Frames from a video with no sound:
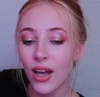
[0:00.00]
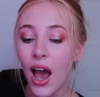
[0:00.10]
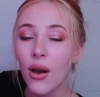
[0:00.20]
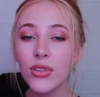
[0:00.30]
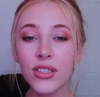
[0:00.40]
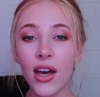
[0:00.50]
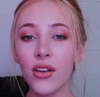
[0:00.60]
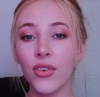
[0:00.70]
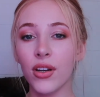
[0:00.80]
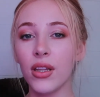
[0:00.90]
I was
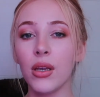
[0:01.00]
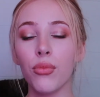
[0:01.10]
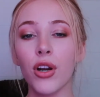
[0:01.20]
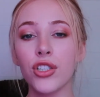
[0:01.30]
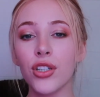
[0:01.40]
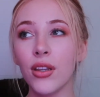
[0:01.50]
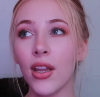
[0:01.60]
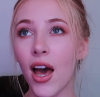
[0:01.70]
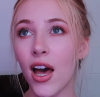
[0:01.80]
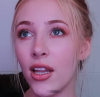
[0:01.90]
kind of under the impression
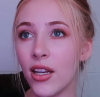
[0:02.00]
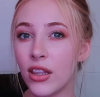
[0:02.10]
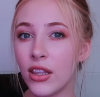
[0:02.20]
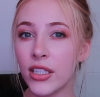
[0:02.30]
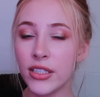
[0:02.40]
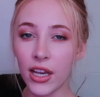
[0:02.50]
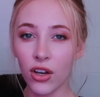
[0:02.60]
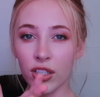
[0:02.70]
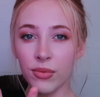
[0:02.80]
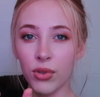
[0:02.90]
that the day
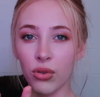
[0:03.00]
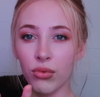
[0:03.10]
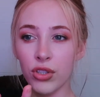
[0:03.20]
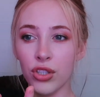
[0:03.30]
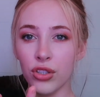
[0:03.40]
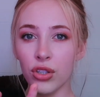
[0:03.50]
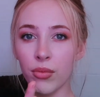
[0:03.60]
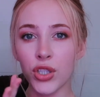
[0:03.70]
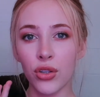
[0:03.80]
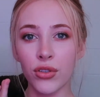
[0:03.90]
hospital was just so
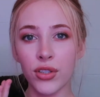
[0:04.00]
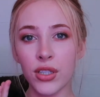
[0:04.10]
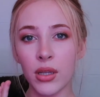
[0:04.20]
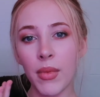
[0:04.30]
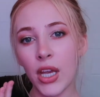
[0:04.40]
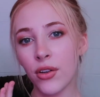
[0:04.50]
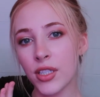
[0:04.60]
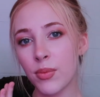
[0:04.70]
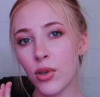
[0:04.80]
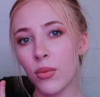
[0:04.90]
much closer to the main
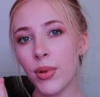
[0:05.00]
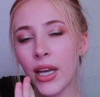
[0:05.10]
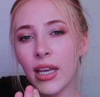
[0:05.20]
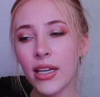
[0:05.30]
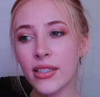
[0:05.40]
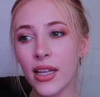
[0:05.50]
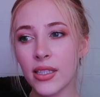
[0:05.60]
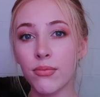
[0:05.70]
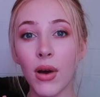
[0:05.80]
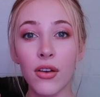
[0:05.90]
hospital, but I guess
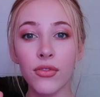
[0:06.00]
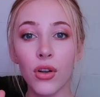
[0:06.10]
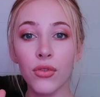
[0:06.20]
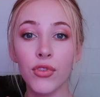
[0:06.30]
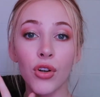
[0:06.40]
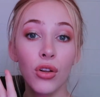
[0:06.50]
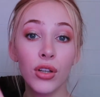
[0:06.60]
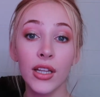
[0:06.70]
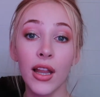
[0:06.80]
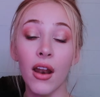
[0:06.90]
that's my fault for not
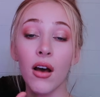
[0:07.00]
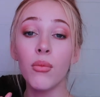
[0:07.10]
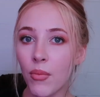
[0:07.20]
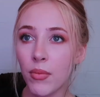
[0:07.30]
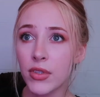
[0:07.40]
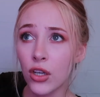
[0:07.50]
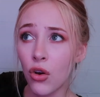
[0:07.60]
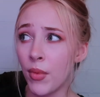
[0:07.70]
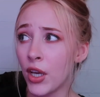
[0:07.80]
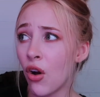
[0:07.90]
looking that up. Mom's like,
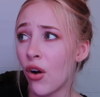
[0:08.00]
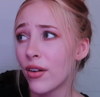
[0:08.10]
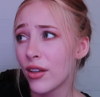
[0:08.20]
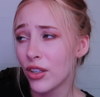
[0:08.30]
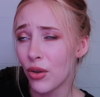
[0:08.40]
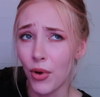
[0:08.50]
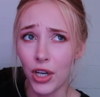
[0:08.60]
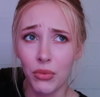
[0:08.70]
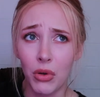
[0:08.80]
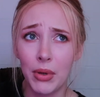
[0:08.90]
oh my God, your
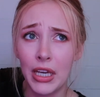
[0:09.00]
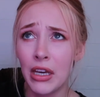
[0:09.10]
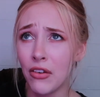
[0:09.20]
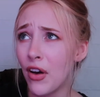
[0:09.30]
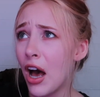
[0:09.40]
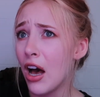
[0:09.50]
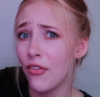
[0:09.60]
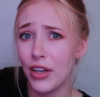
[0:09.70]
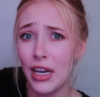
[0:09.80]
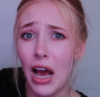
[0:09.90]
body will be here for
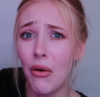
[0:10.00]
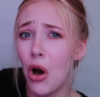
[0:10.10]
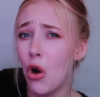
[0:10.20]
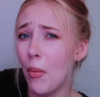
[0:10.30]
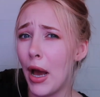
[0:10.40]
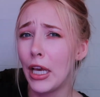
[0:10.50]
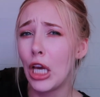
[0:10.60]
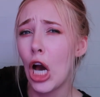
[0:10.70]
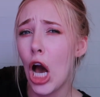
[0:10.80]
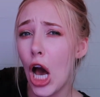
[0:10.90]
half an hour, oh my
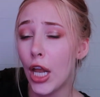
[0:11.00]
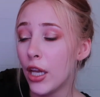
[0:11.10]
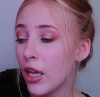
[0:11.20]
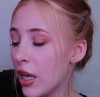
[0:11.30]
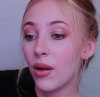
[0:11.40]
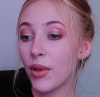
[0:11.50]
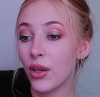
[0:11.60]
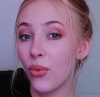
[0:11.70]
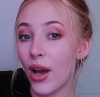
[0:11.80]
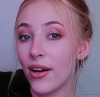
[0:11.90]
God. And I'm
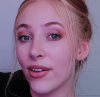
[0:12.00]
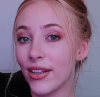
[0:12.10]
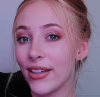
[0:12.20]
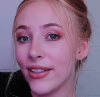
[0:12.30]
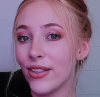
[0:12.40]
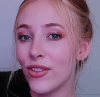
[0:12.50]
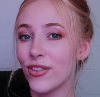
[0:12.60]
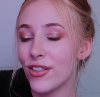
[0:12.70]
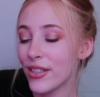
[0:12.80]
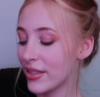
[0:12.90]
like, wow, can
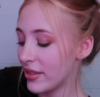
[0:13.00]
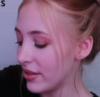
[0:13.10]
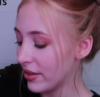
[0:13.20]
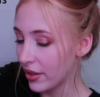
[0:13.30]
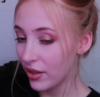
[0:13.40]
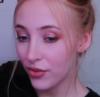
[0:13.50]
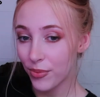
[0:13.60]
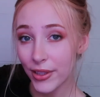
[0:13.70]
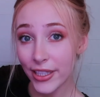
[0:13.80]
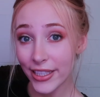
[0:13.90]
you just leave
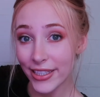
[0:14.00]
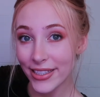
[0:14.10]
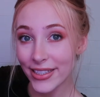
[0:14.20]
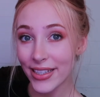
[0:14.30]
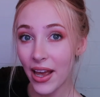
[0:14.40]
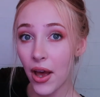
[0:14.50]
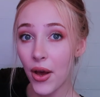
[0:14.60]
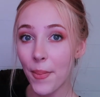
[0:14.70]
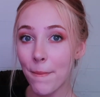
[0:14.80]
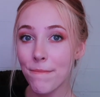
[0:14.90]
please?
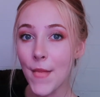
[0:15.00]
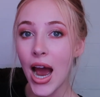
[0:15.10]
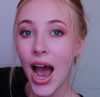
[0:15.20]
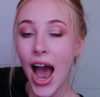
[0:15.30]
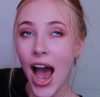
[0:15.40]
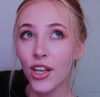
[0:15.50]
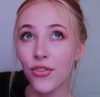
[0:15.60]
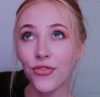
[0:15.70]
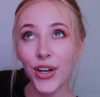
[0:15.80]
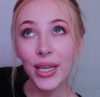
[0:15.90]

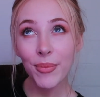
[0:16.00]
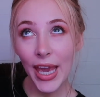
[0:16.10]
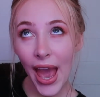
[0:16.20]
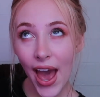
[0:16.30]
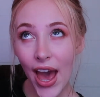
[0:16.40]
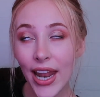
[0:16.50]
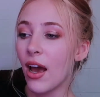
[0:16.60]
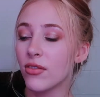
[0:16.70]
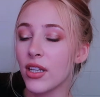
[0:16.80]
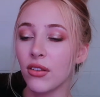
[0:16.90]
Freaking me out.
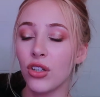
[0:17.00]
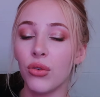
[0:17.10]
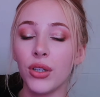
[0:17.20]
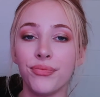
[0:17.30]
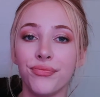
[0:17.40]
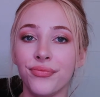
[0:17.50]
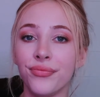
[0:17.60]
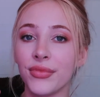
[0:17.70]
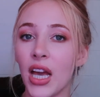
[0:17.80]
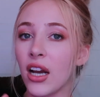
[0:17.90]
I was like, you know what,
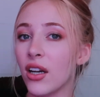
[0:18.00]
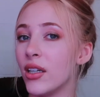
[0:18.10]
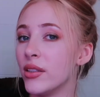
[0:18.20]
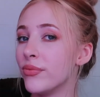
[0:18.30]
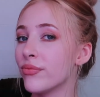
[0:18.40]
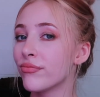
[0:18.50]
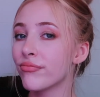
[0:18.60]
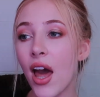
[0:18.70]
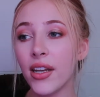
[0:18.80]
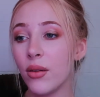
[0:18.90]
I can't.
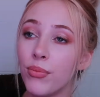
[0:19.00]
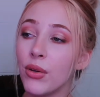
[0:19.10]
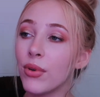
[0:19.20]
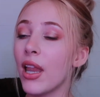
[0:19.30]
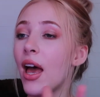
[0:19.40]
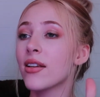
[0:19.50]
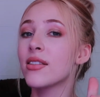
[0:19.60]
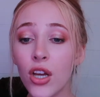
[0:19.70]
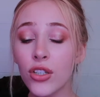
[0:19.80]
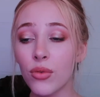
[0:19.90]
I need to be
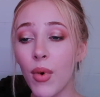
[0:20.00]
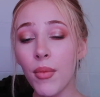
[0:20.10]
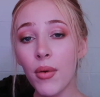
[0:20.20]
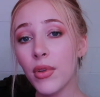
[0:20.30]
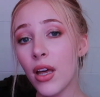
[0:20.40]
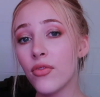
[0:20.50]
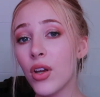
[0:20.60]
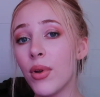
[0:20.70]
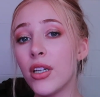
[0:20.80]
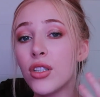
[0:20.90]
relaxed. So my mom left.
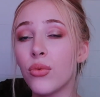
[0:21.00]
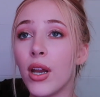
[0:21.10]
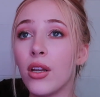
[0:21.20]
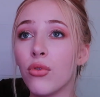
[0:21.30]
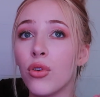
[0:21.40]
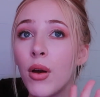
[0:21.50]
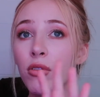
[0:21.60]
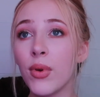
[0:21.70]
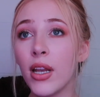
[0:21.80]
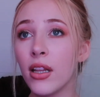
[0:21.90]
I went into the waiting room. I
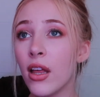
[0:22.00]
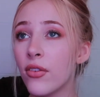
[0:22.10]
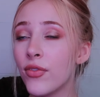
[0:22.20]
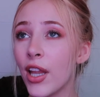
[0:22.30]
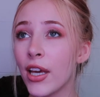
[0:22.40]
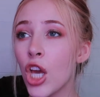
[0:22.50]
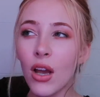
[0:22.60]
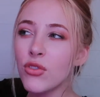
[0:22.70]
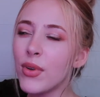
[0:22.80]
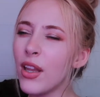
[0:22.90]
was waiting there for like,
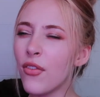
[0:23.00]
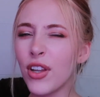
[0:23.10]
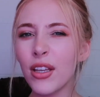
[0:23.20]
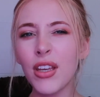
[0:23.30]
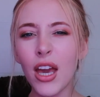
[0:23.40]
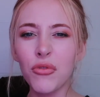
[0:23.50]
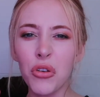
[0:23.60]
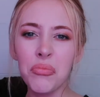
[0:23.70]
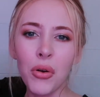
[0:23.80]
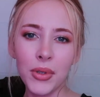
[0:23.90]

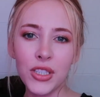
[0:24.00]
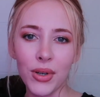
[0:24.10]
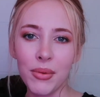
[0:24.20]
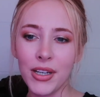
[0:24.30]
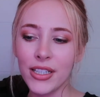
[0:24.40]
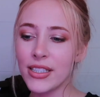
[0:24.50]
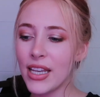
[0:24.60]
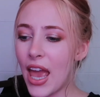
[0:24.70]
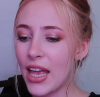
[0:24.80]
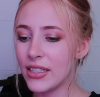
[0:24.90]
probably 20 minutes.
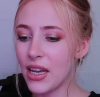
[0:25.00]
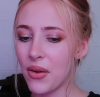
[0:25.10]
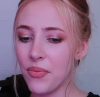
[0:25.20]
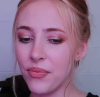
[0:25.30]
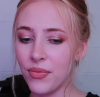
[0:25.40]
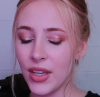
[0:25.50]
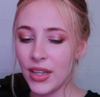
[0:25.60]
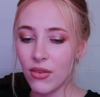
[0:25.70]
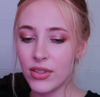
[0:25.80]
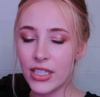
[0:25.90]
And
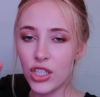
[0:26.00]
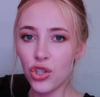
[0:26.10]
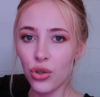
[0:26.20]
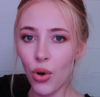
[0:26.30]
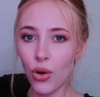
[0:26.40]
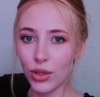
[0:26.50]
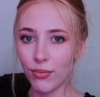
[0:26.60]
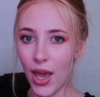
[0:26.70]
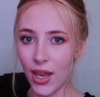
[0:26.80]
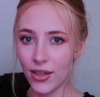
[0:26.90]
there was these two older
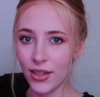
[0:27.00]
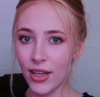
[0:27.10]
men.